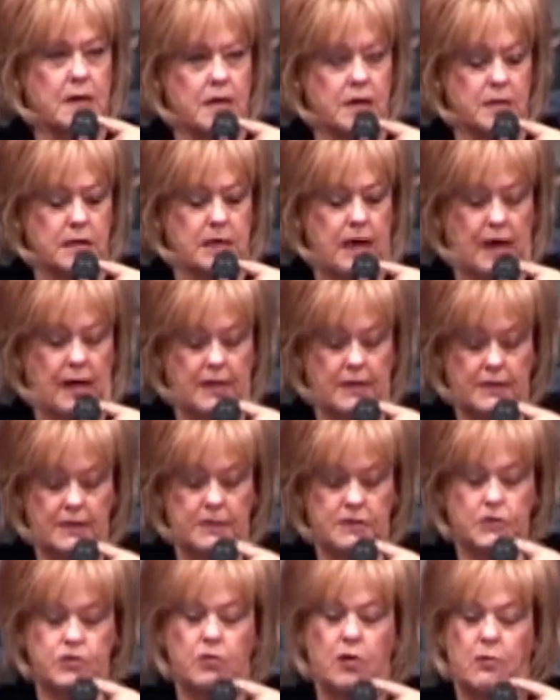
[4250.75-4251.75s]
Yeah.
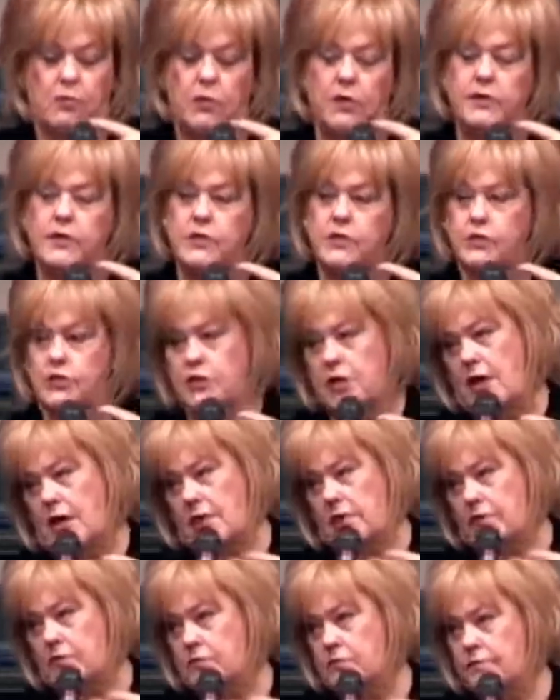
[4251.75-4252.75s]
So I wanted to share
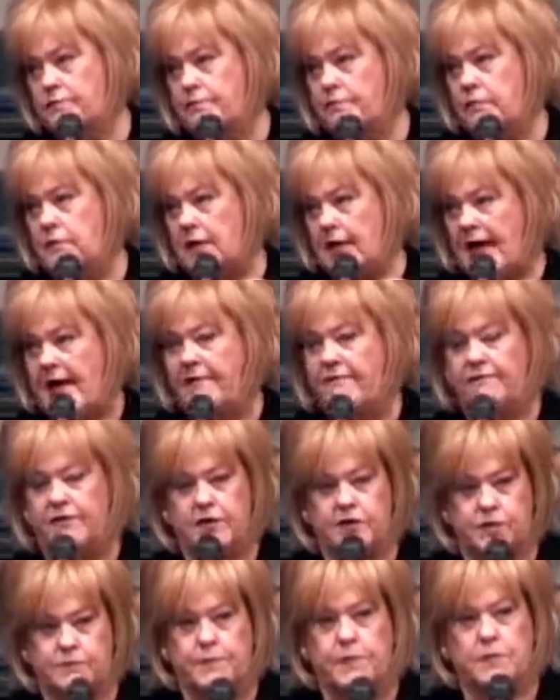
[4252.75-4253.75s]
those life
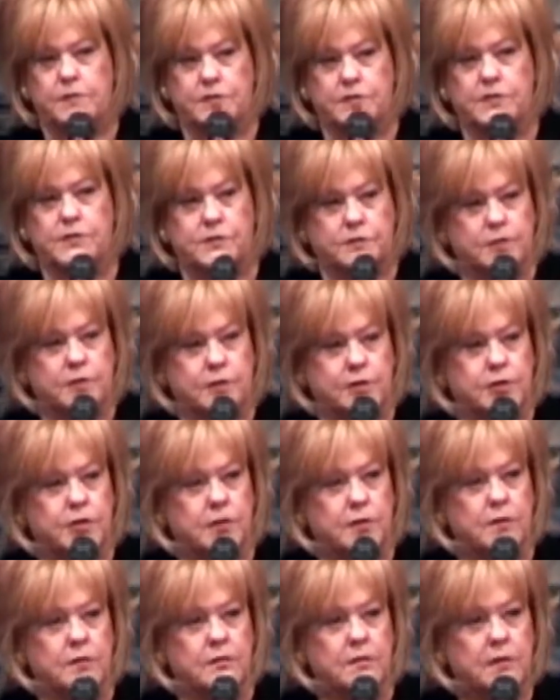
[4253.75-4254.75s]
experiences with
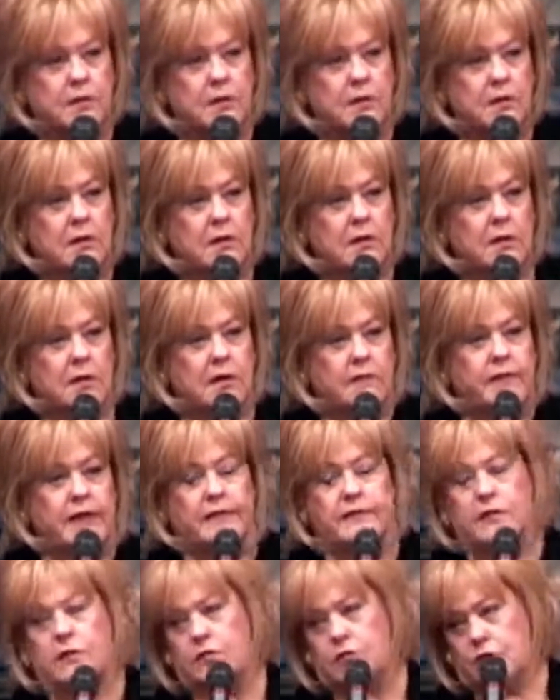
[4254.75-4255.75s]
you
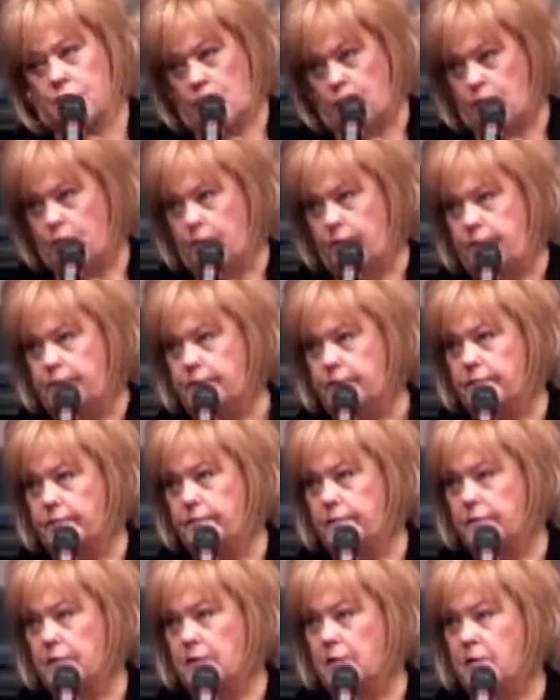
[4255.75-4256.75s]
that there's hope.
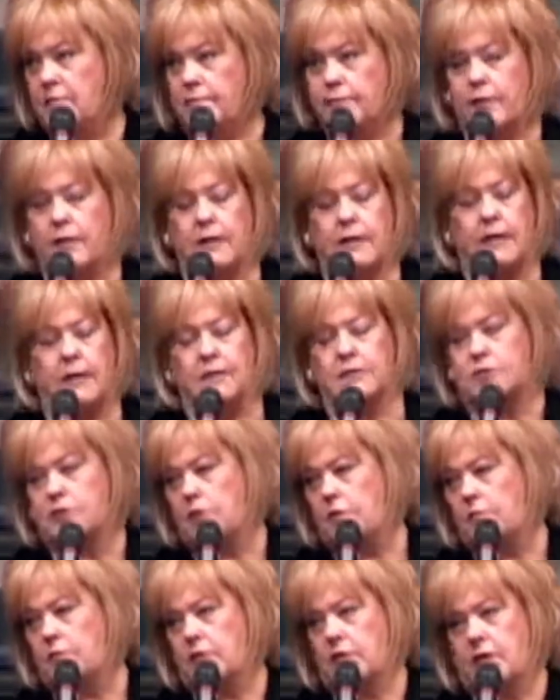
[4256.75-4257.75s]
Please
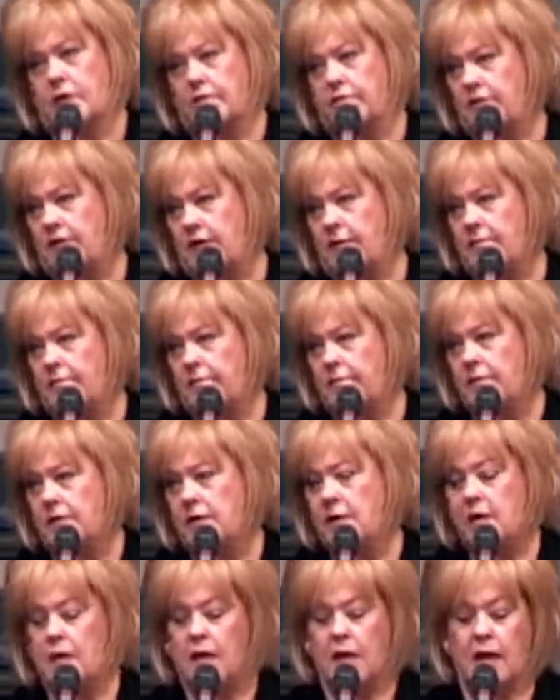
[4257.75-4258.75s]
don't give up.
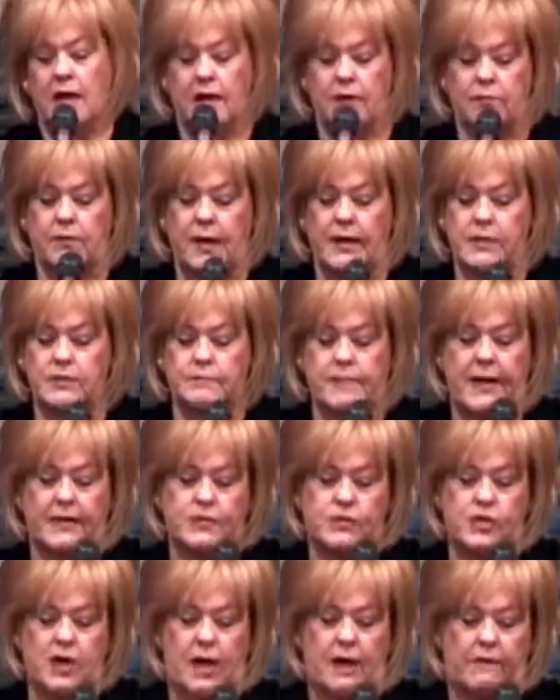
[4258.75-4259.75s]
He raised my
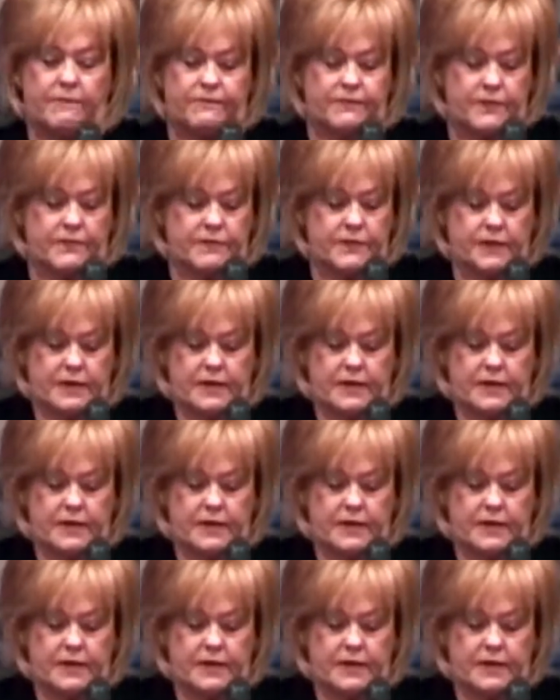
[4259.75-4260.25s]
child from the